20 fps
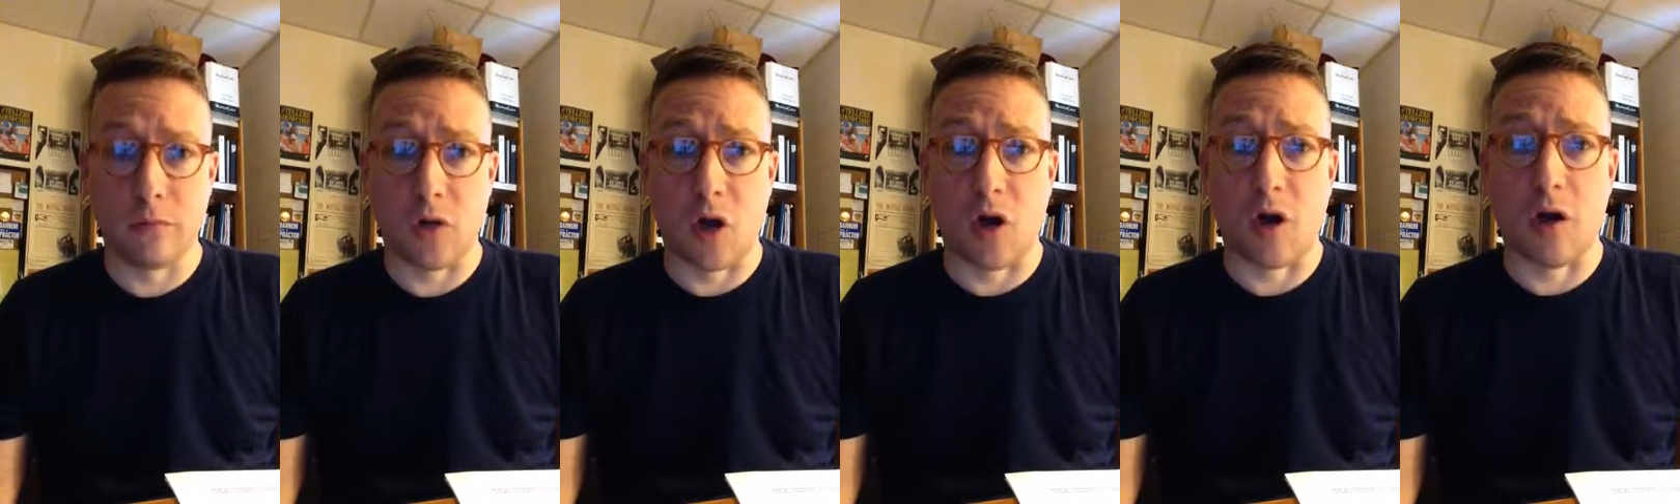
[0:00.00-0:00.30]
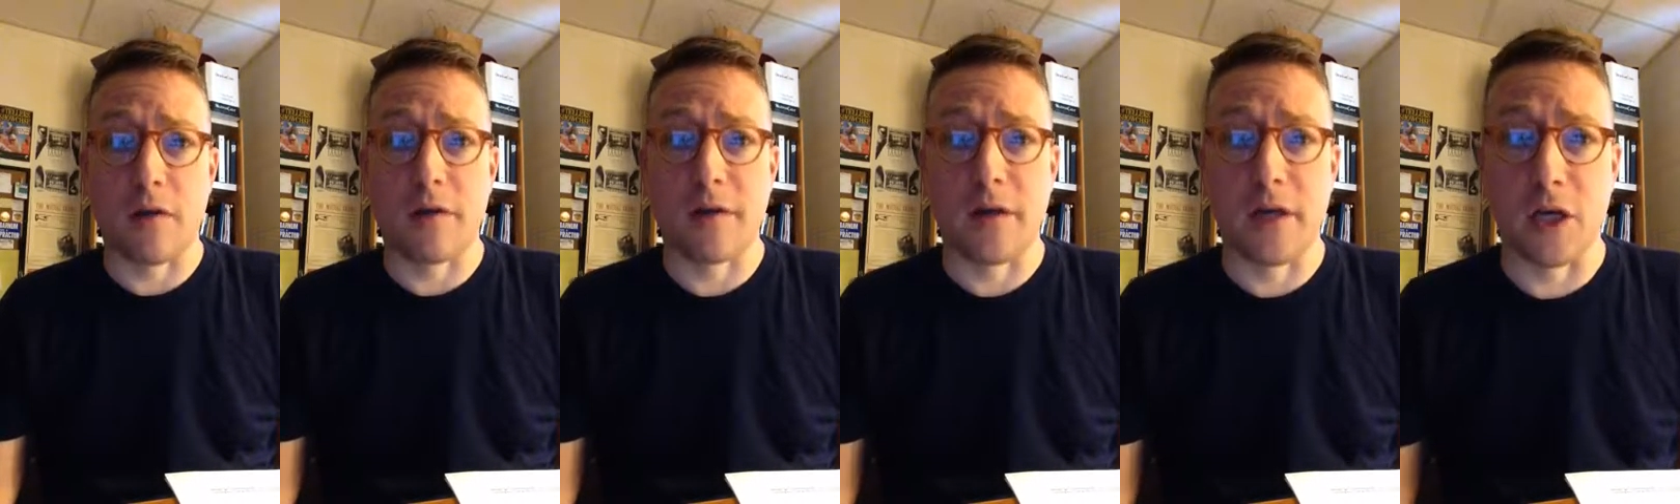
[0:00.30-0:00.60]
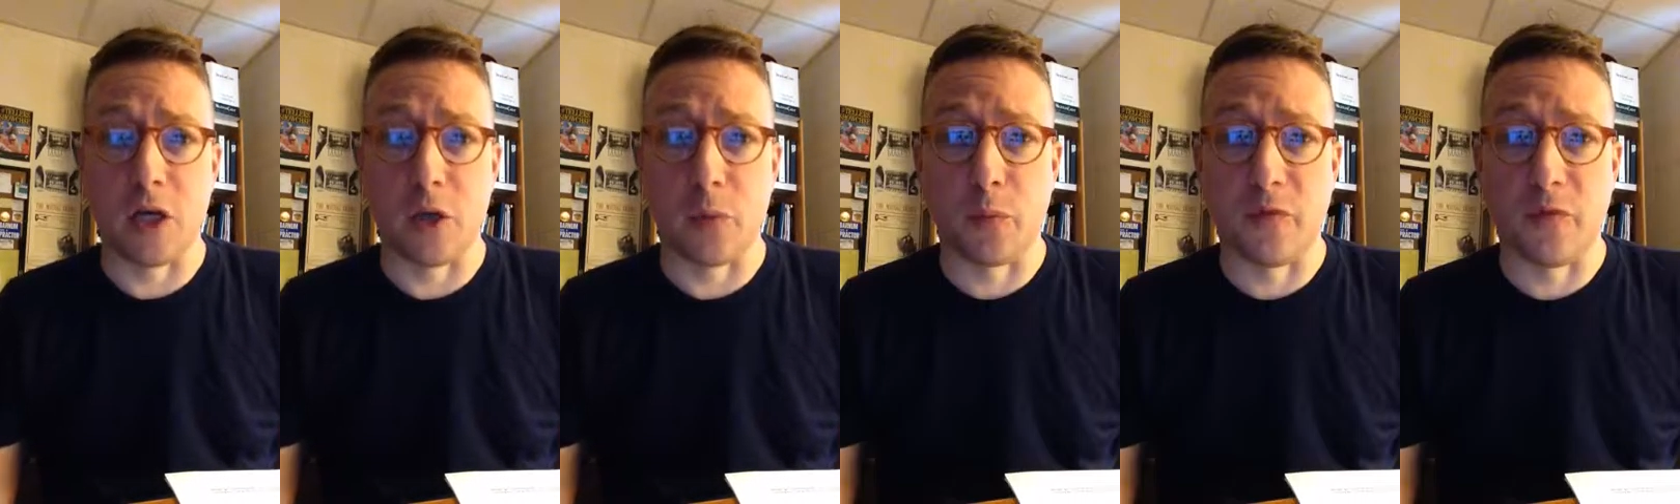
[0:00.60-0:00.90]
are a
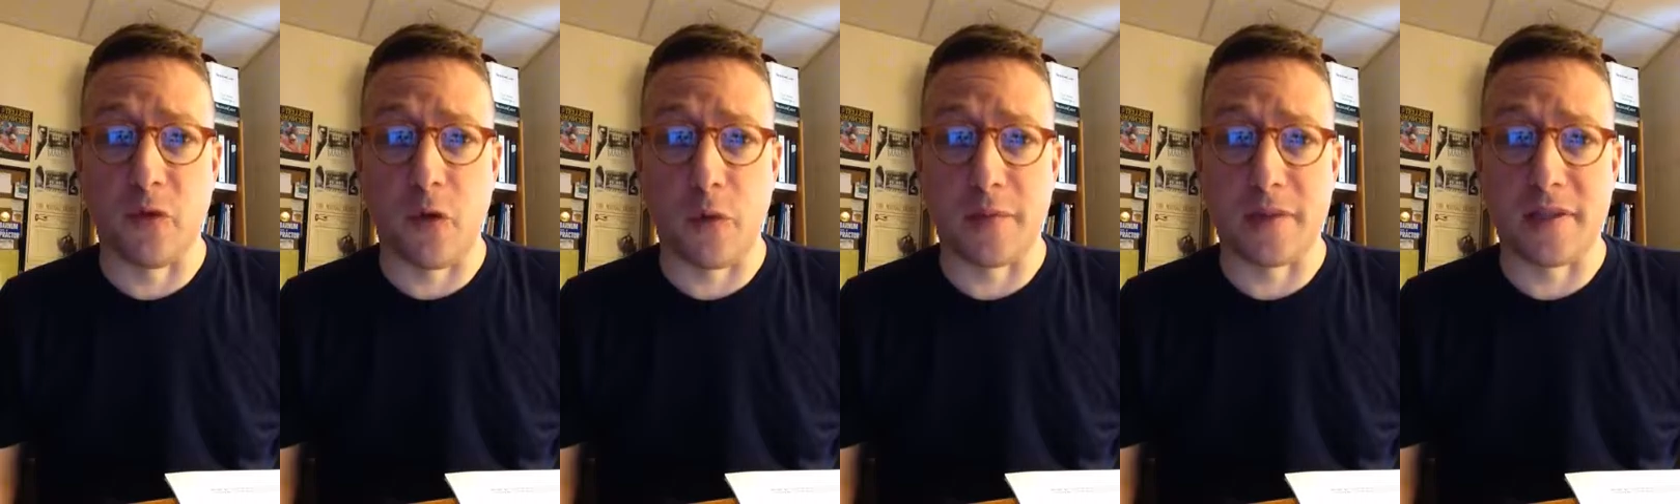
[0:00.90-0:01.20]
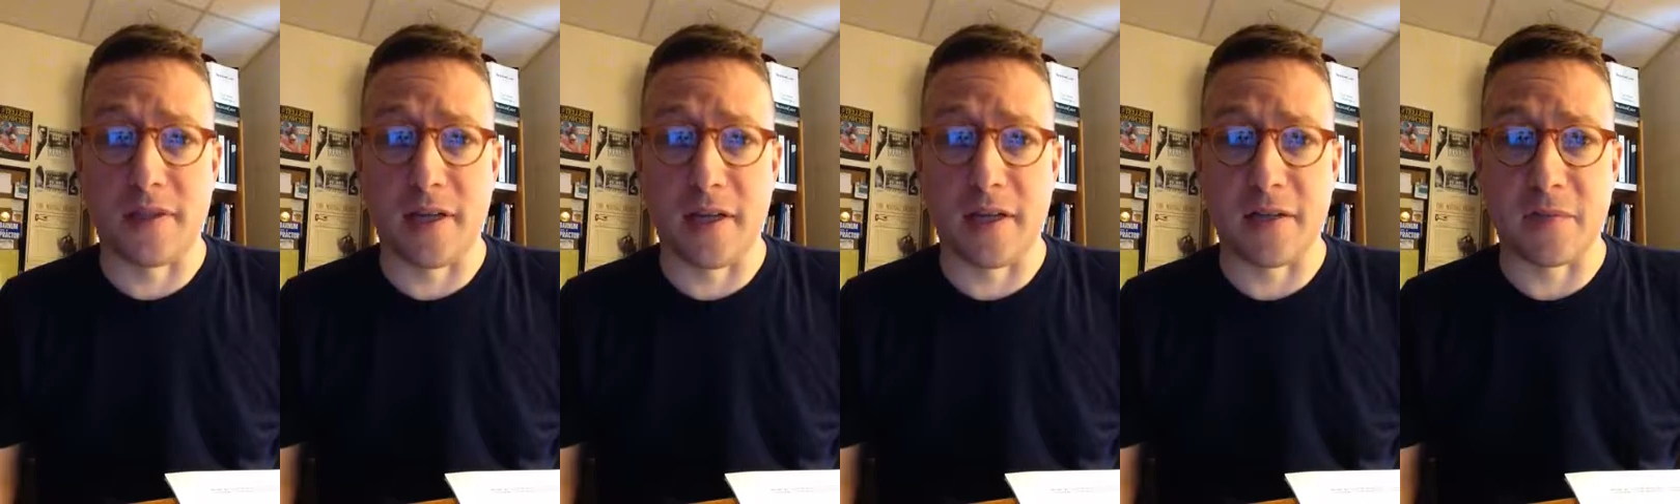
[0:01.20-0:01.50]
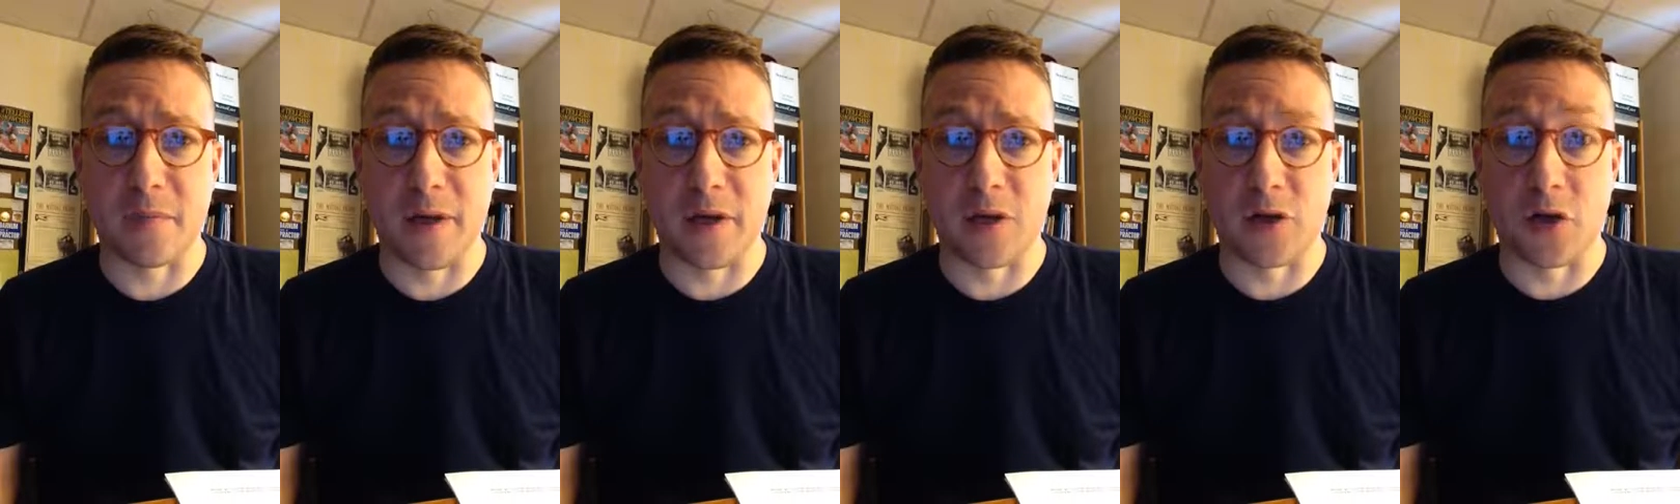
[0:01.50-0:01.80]
theater and performance studies
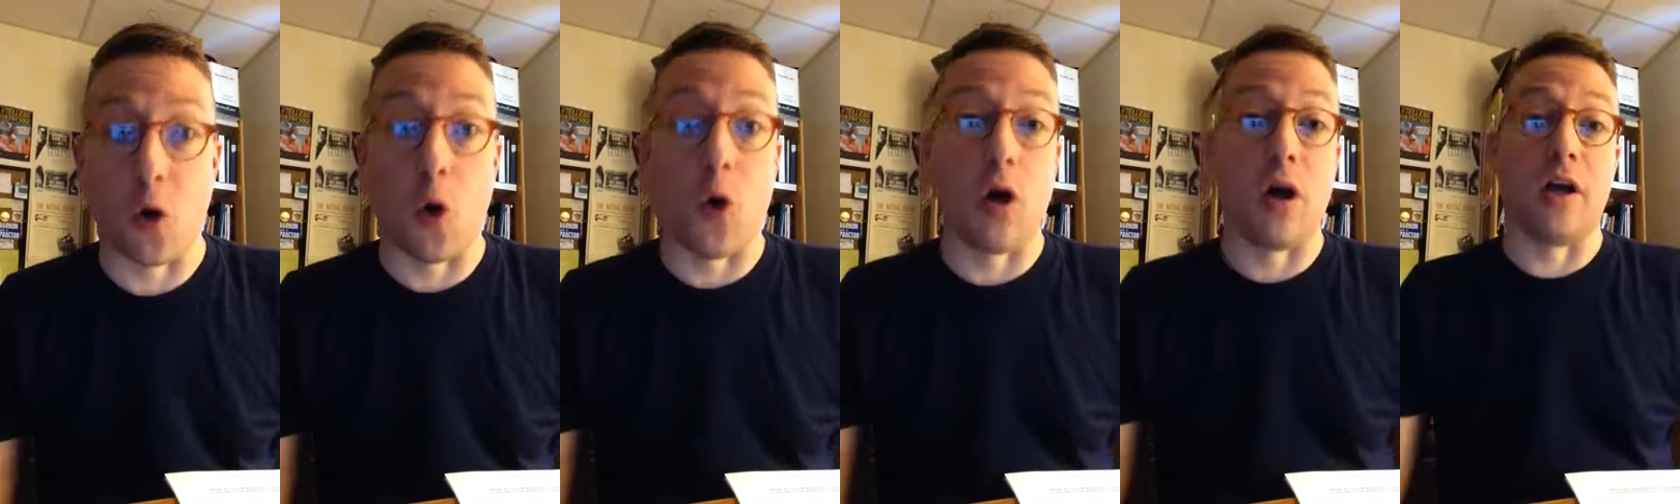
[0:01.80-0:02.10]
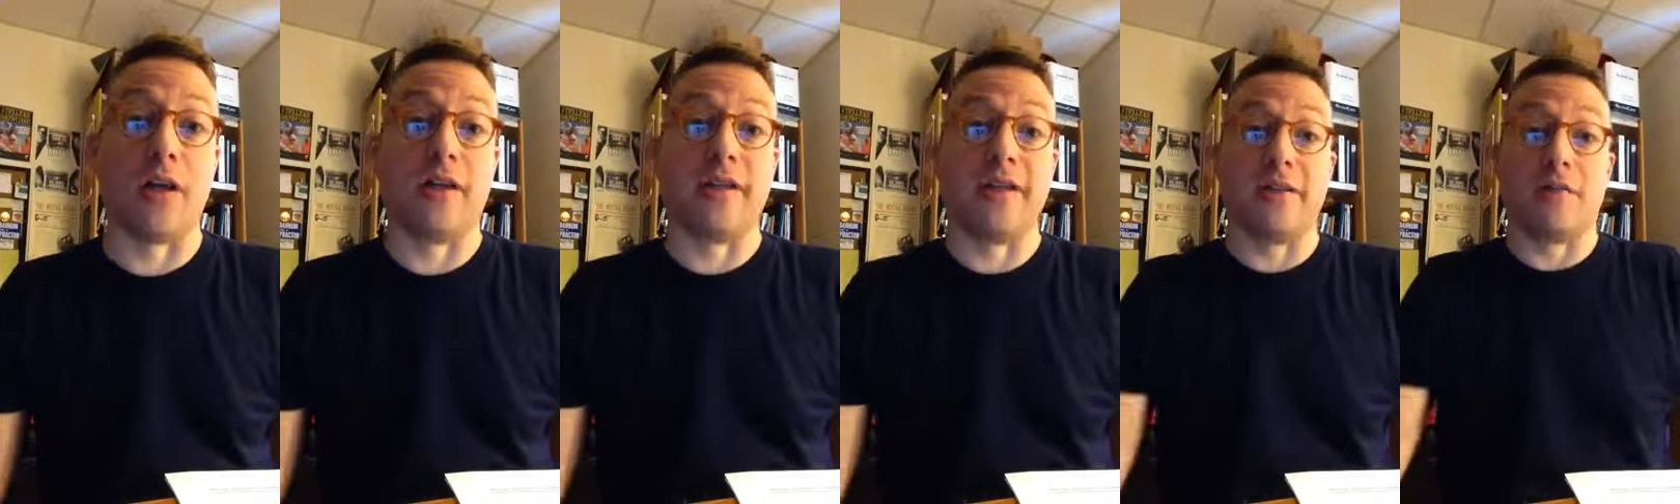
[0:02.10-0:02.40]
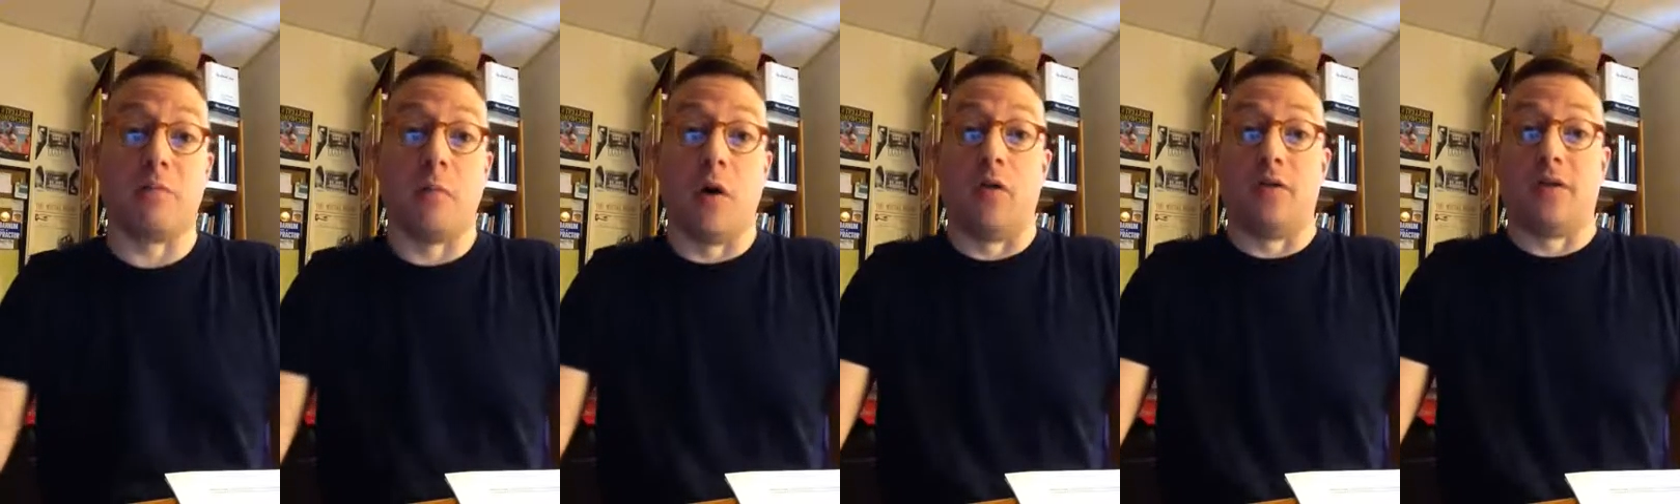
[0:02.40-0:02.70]
major, or at
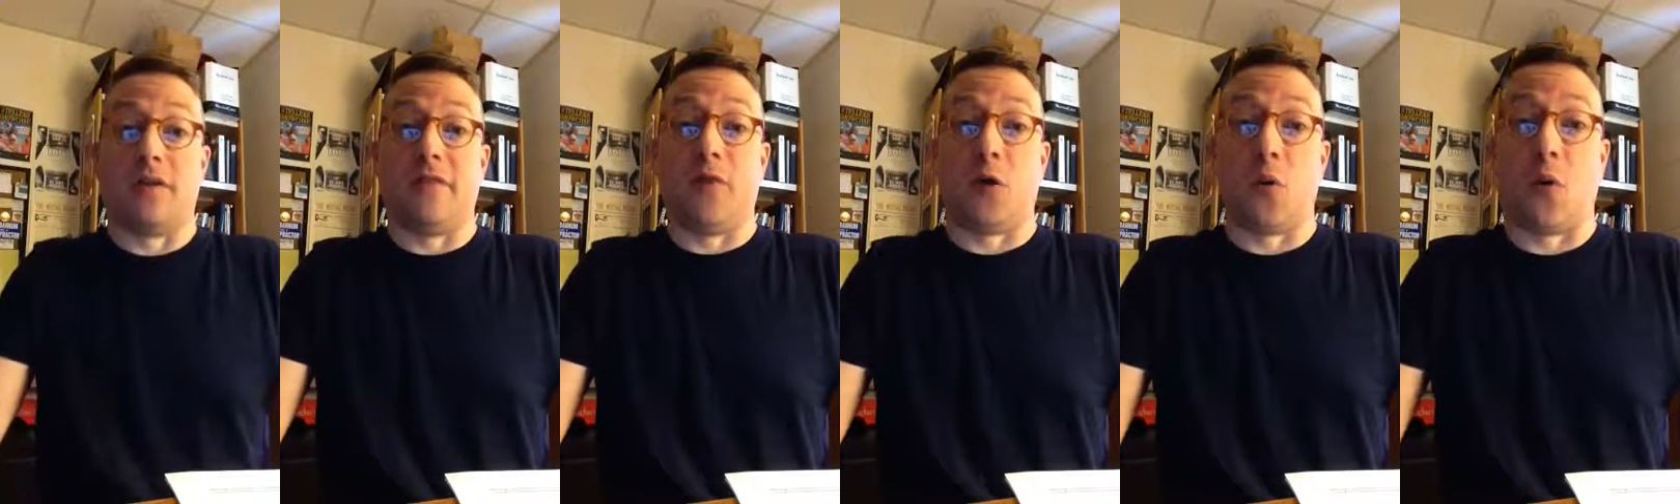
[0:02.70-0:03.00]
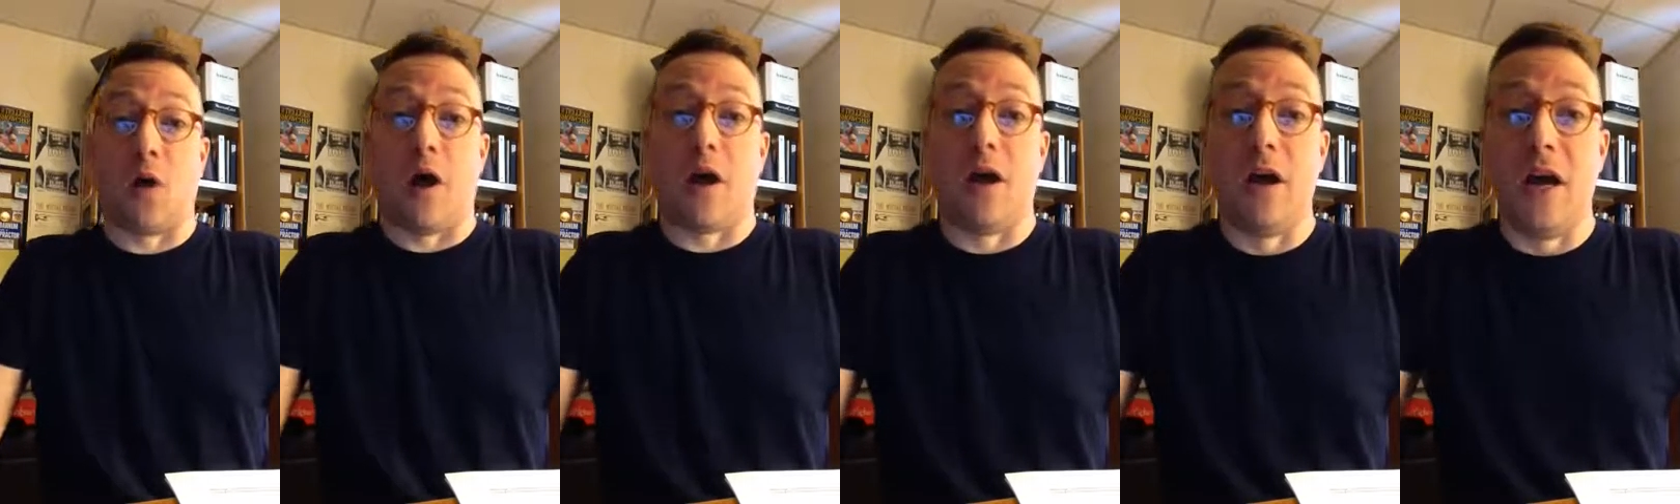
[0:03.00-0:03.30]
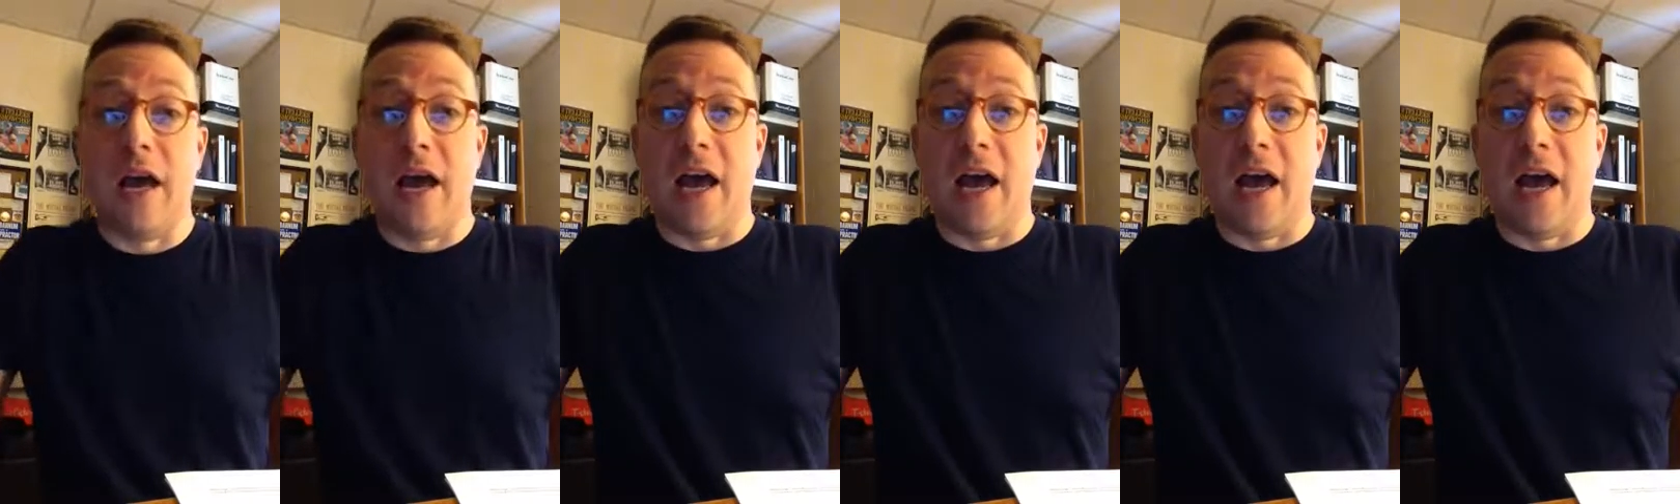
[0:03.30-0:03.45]
least most of you are.